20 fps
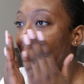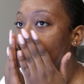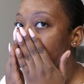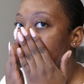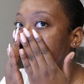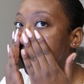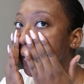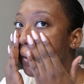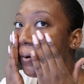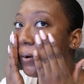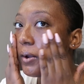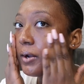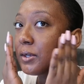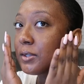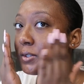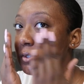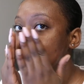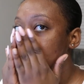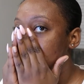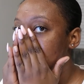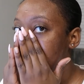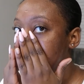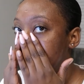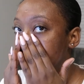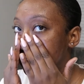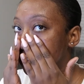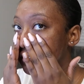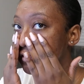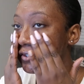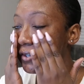And we're going to do
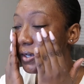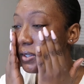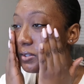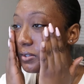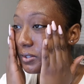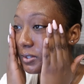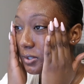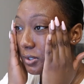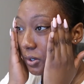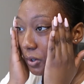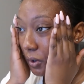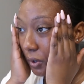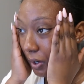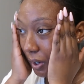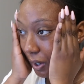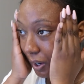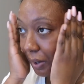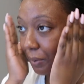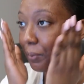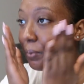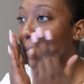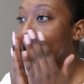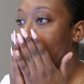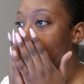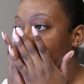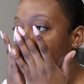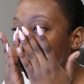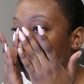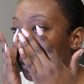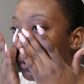a gentle
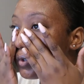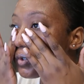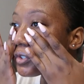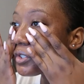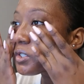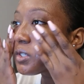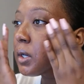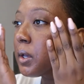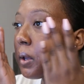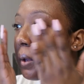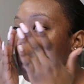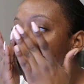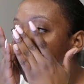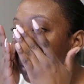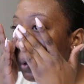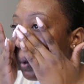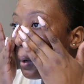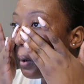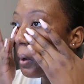upward motion.